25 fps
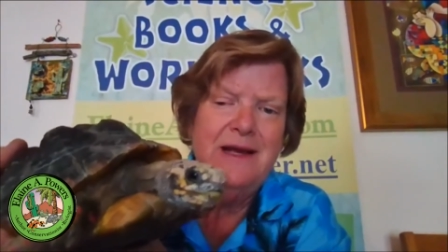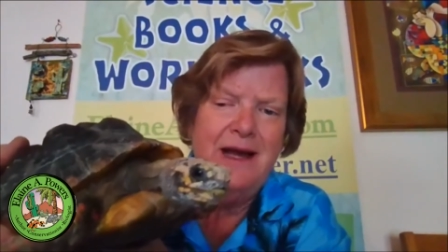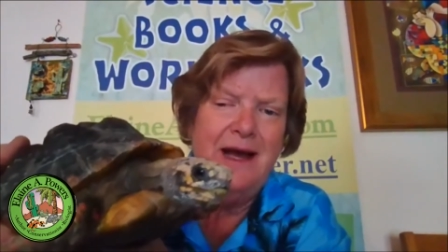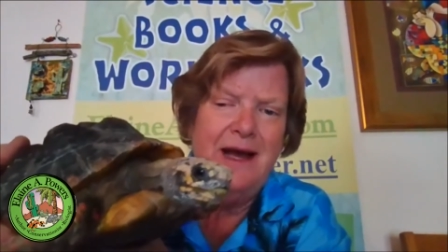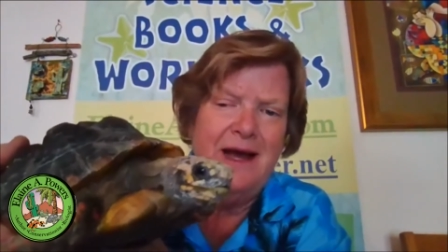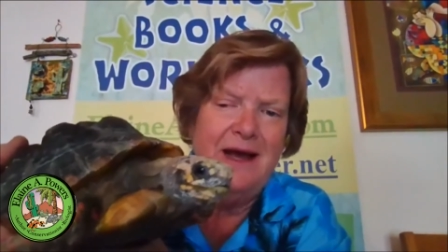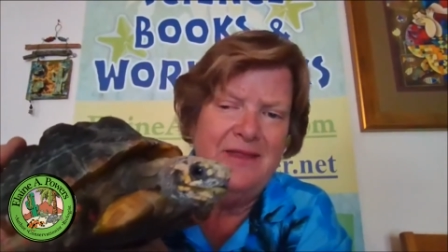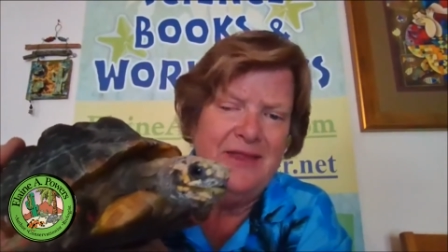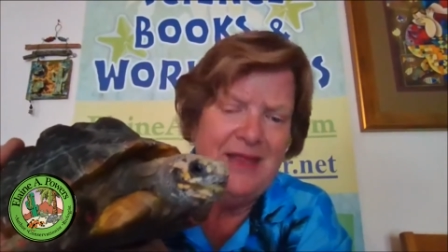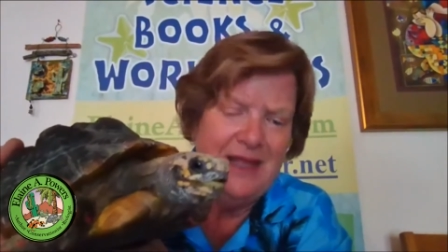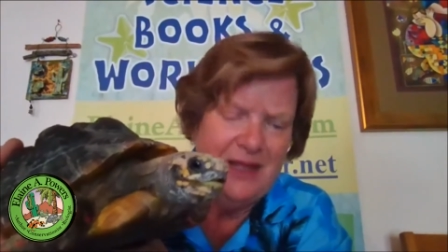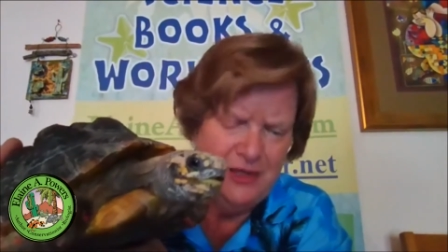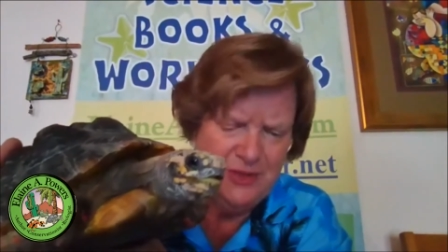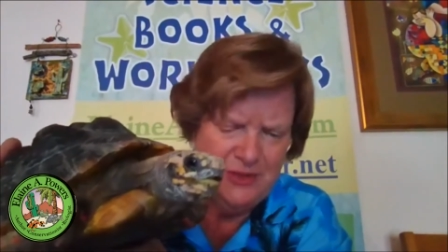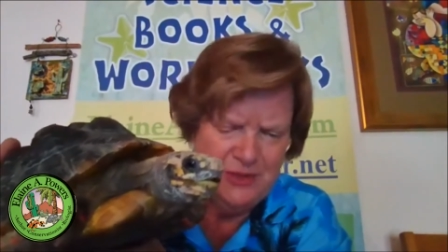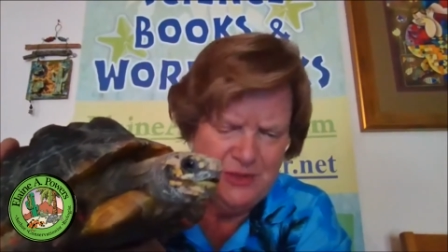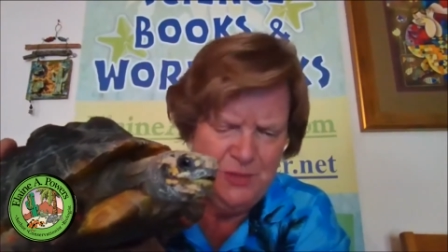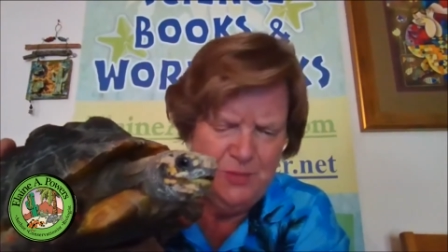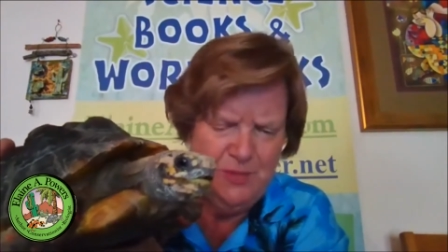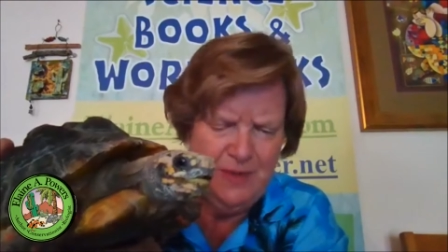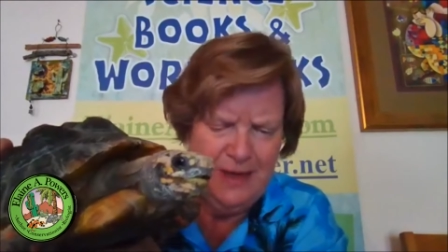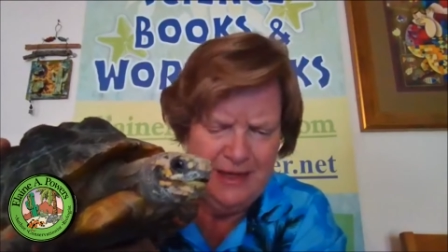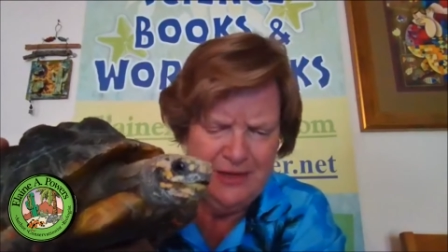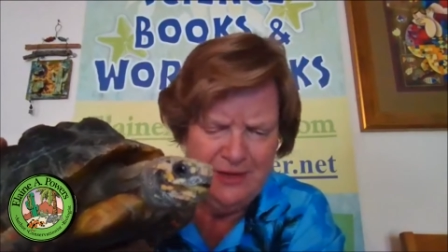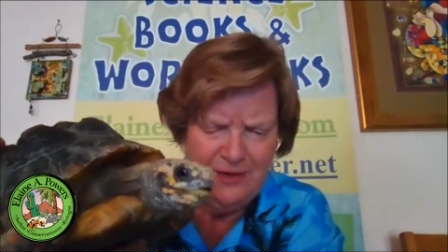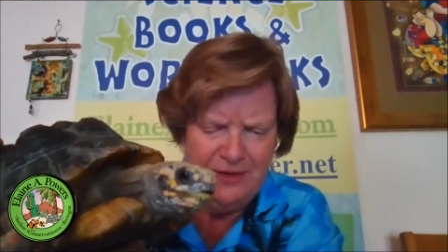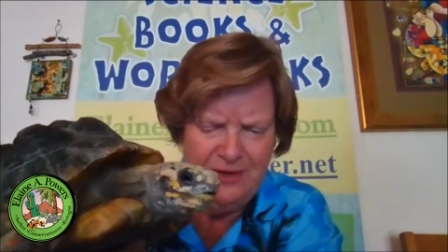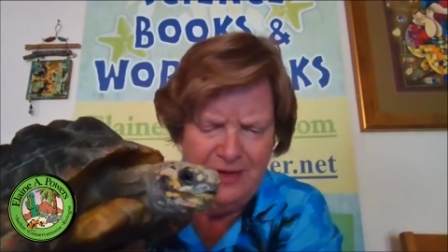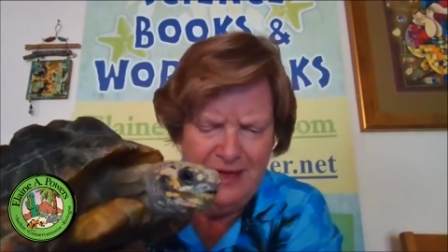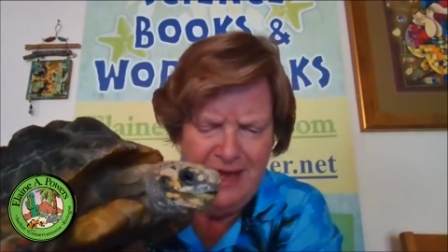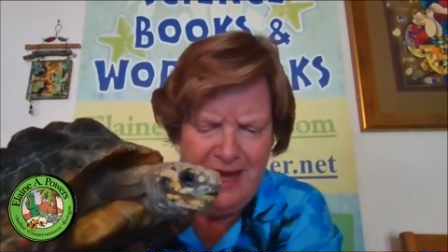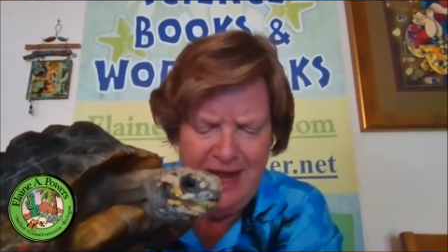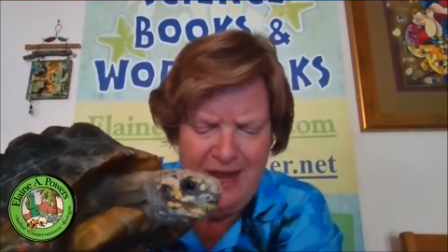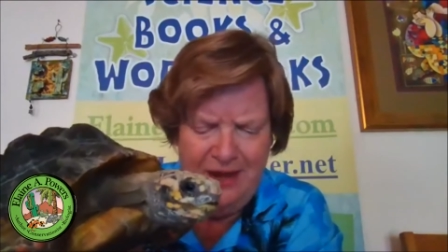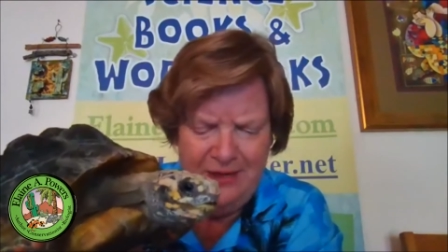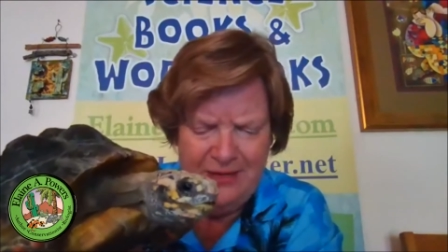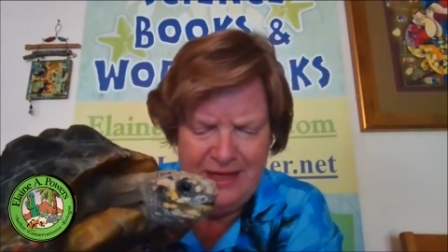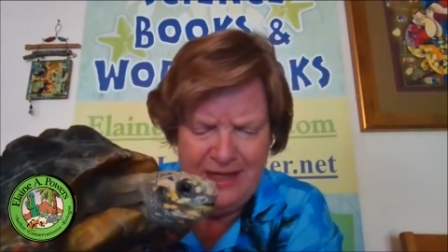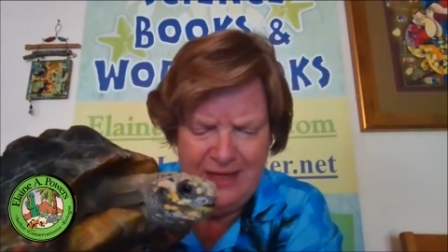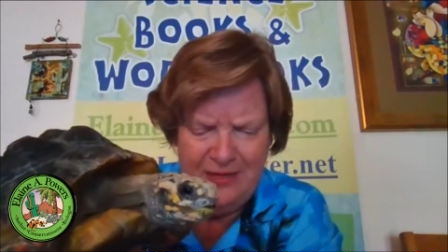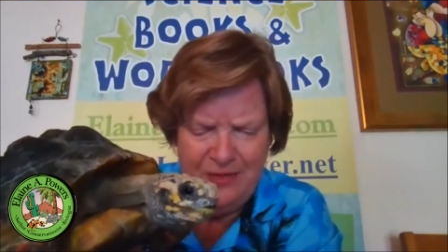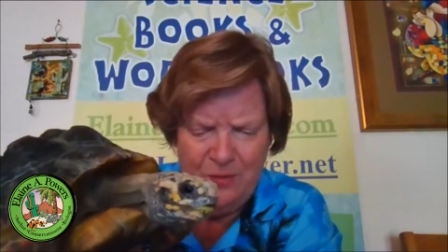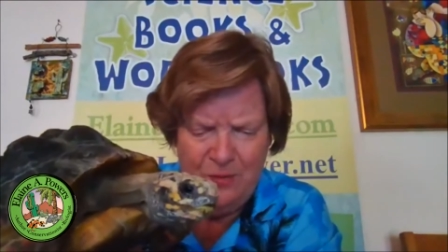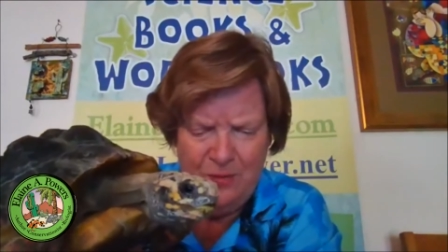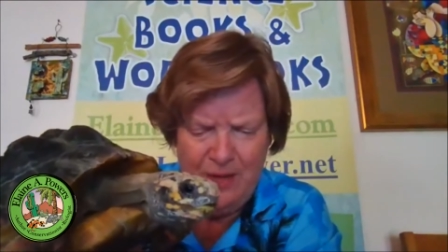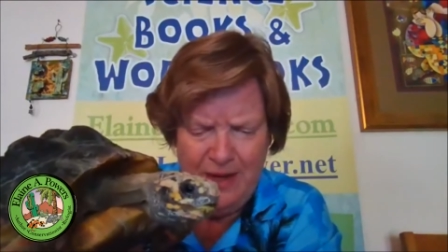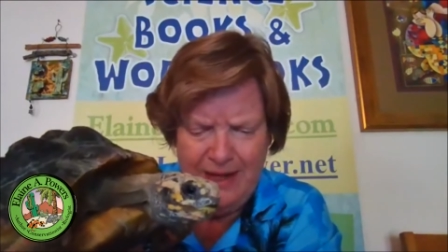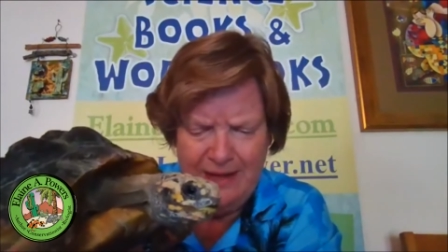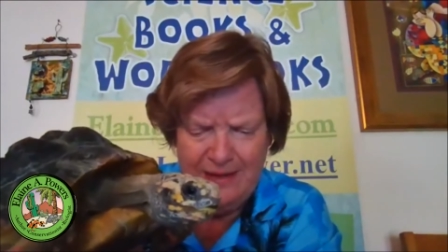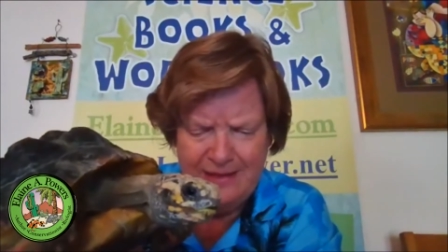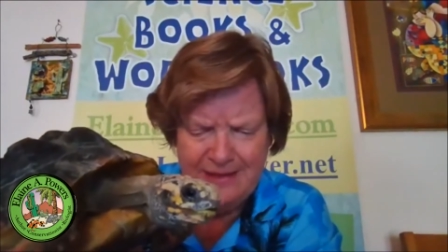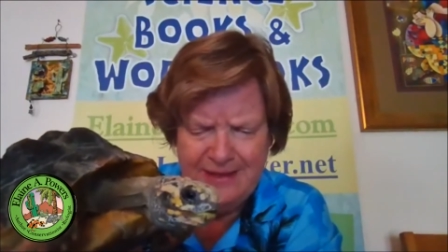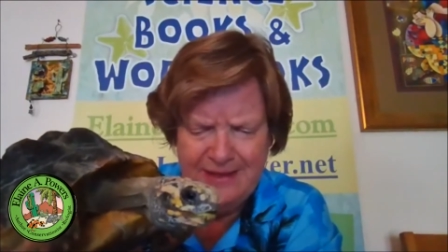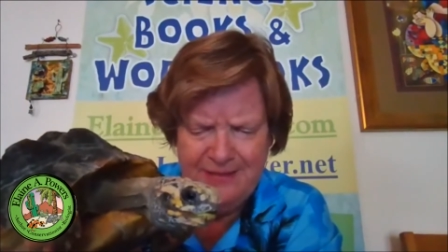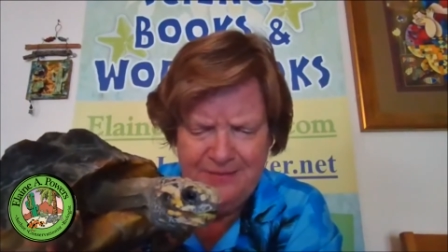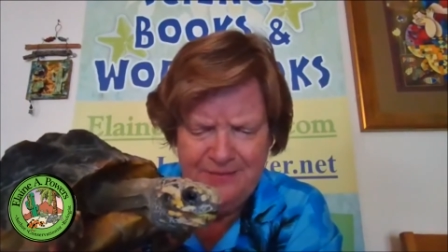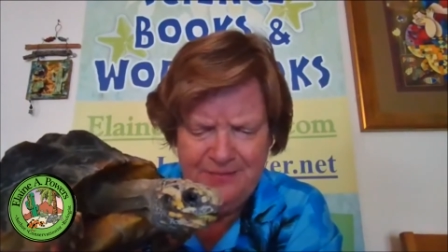they could do better out in the wild.